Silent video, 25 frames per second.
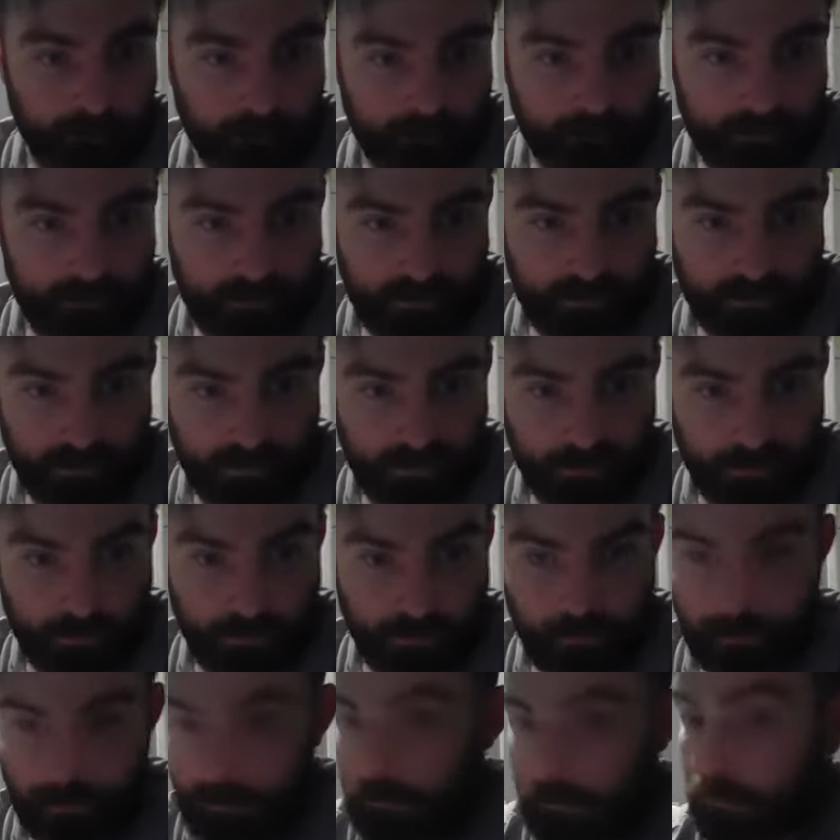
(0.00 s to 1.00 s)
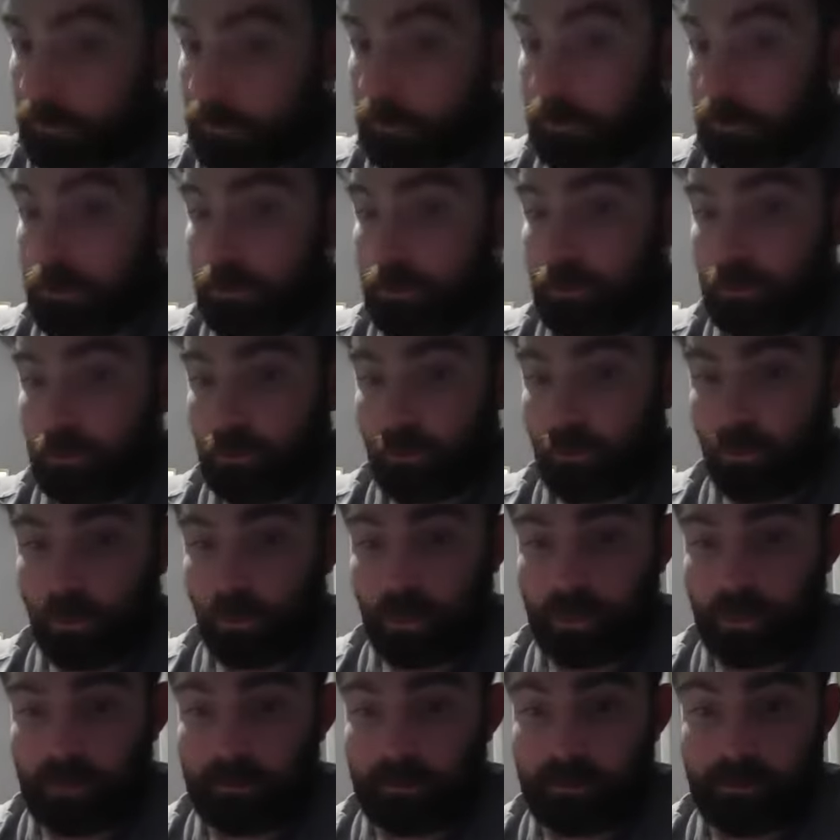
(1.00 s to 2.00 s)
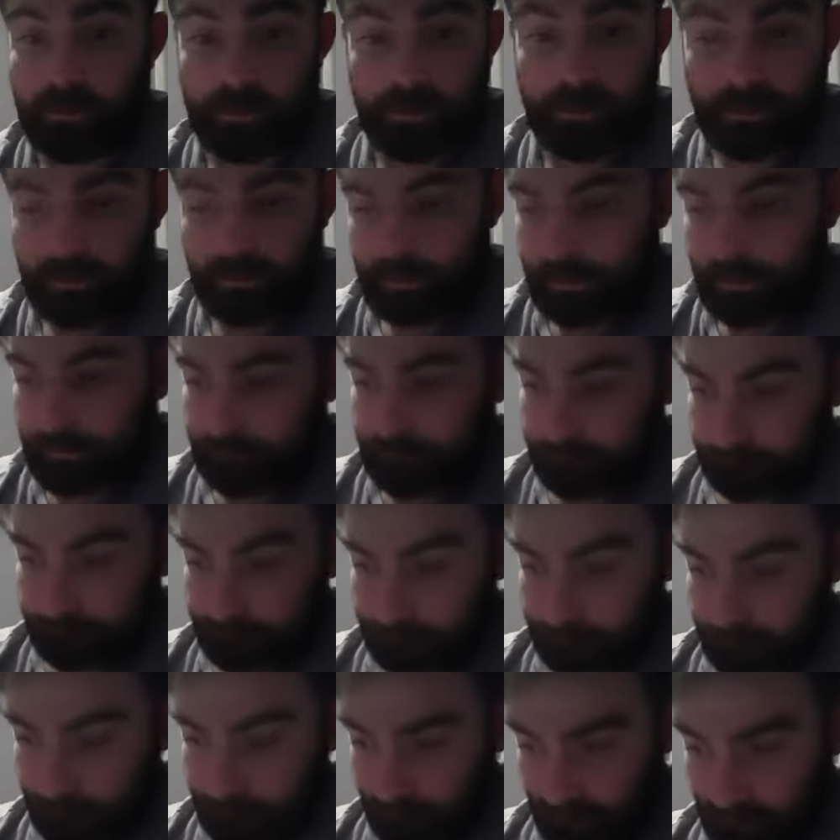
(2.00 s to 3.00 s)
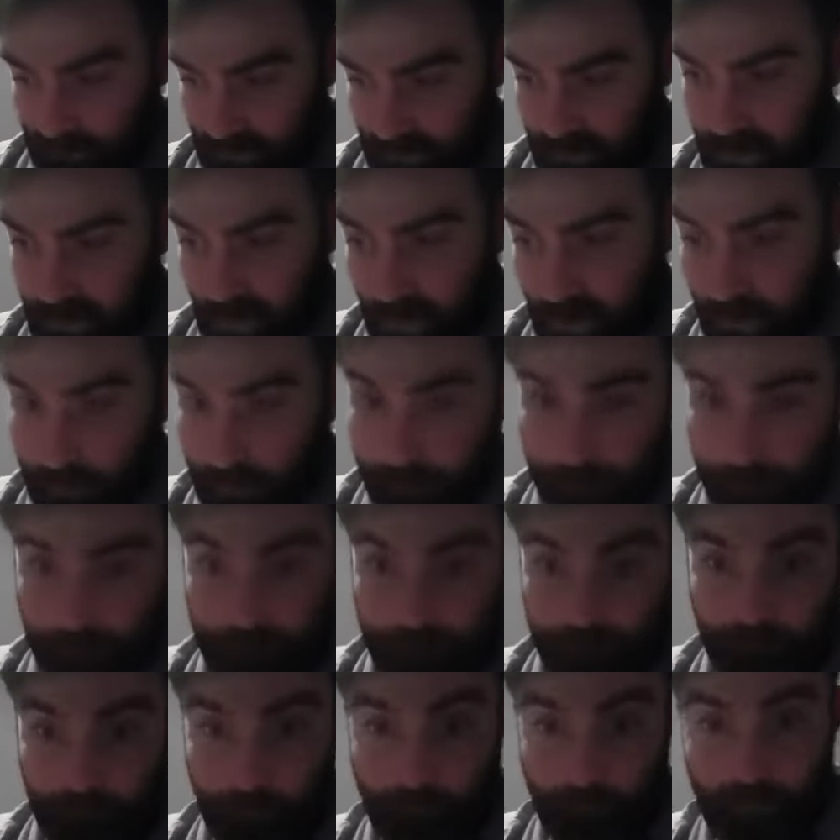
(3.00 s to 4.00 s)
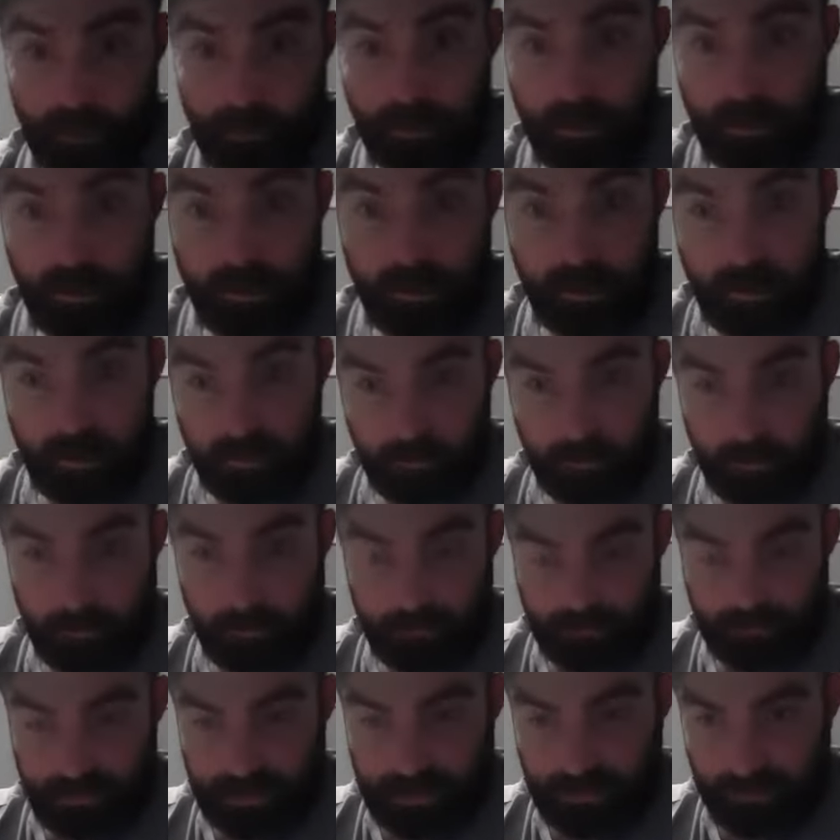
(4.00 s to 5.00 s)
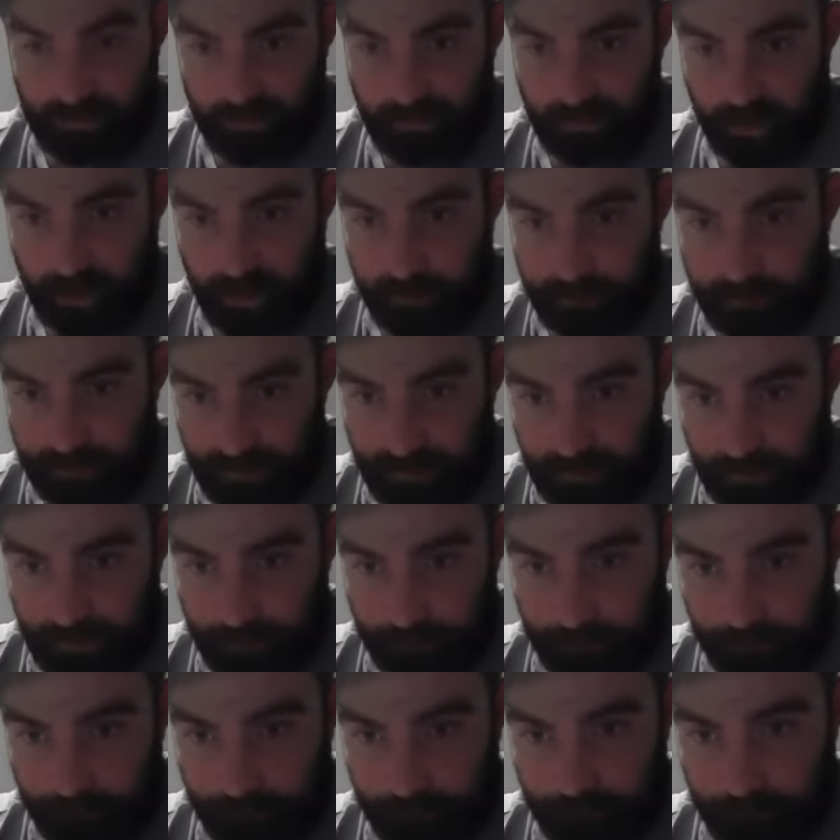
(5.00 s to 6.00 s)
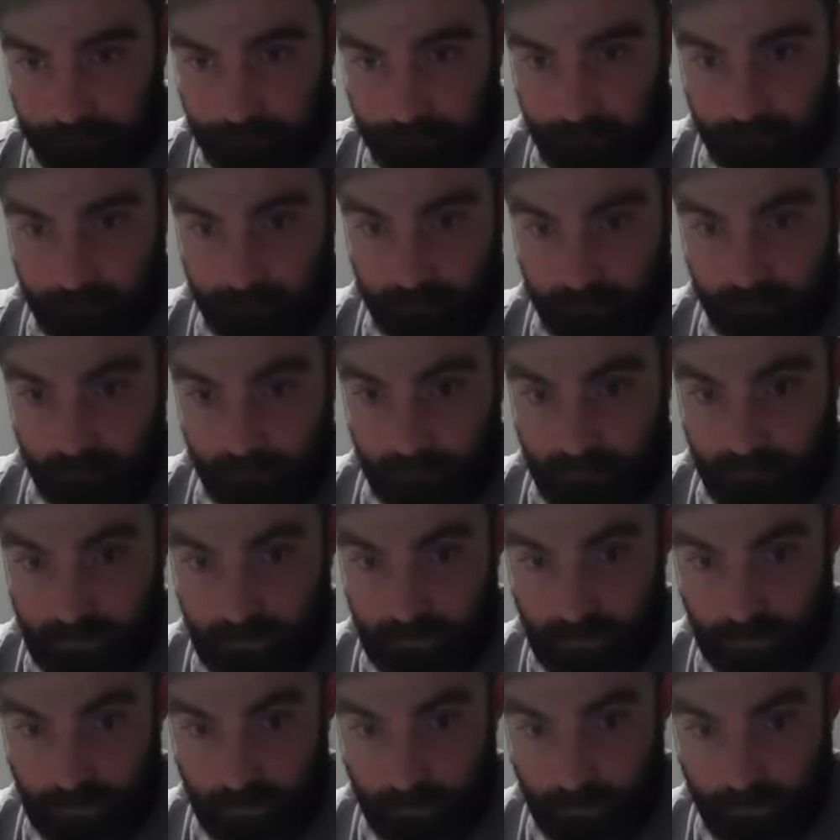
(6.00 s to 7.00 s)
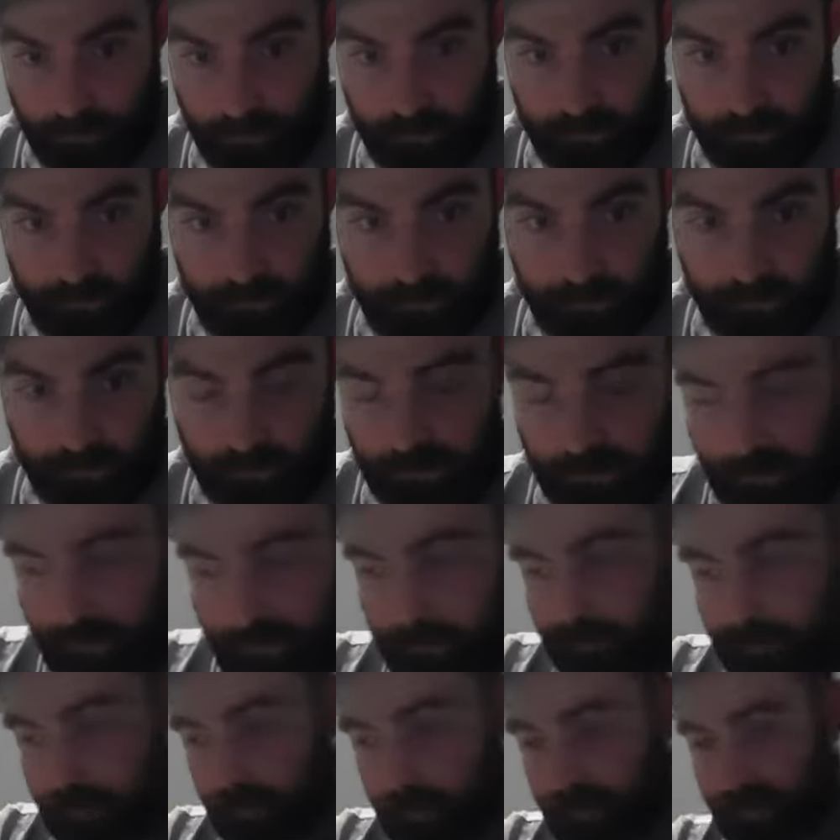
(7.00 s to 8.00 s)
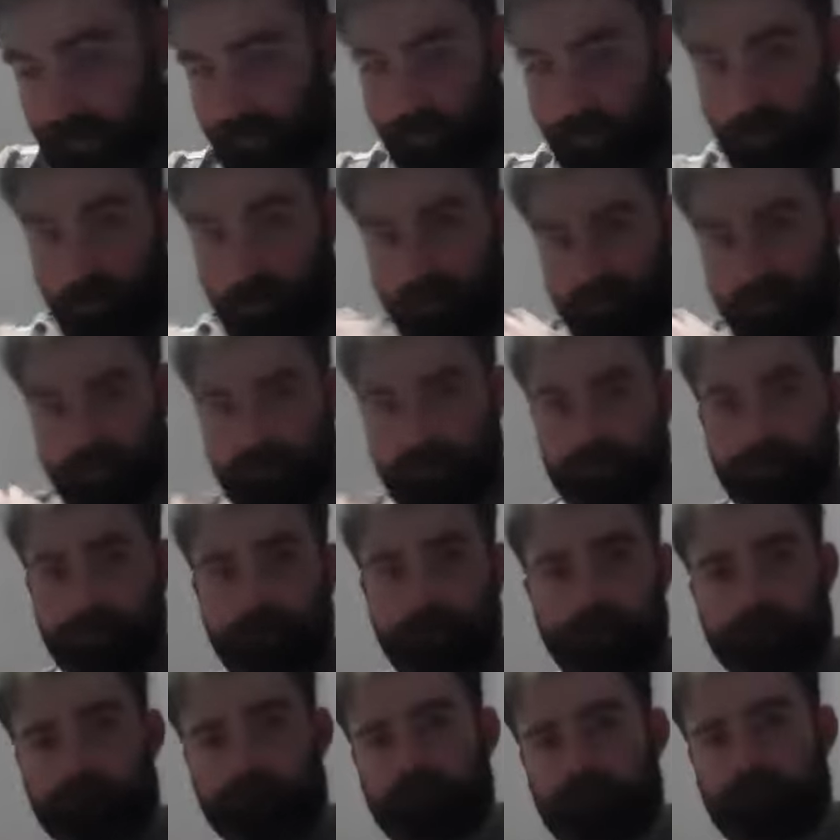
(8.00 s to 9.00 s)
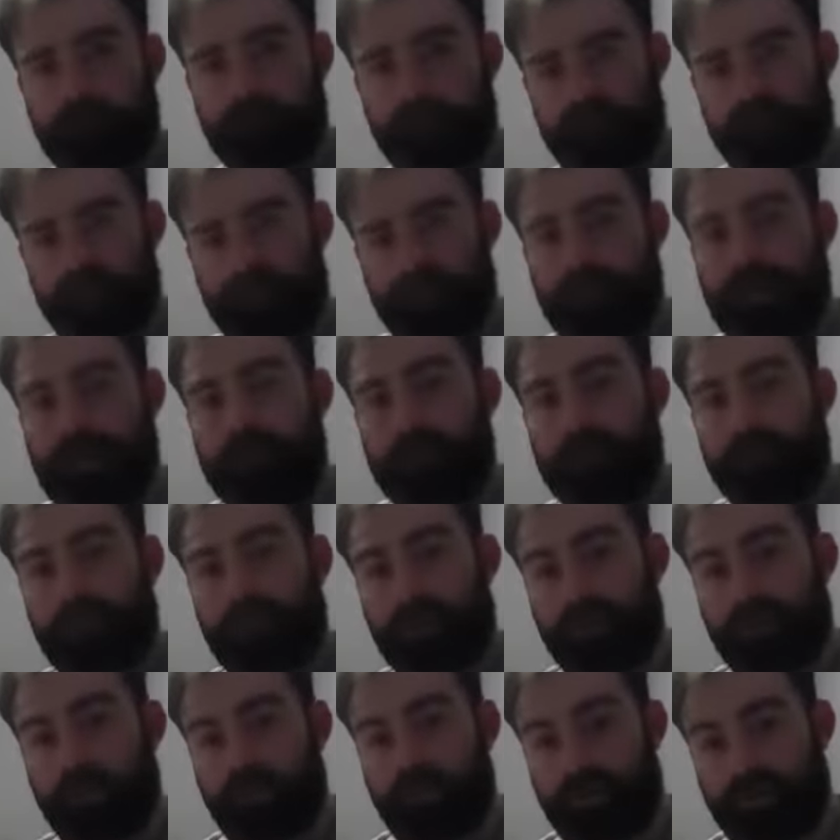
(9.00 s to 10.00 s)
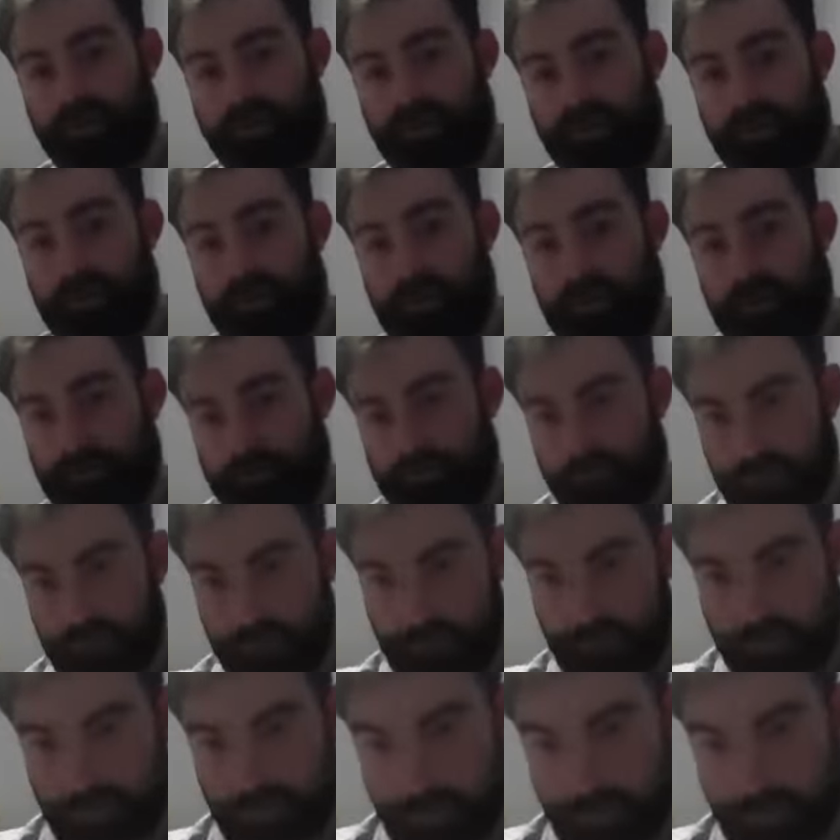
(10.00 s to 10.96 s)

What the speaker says: 2, 1, go. Remember, if you can't do jumps, you do split squats. So do half of it on one side, half of it on the other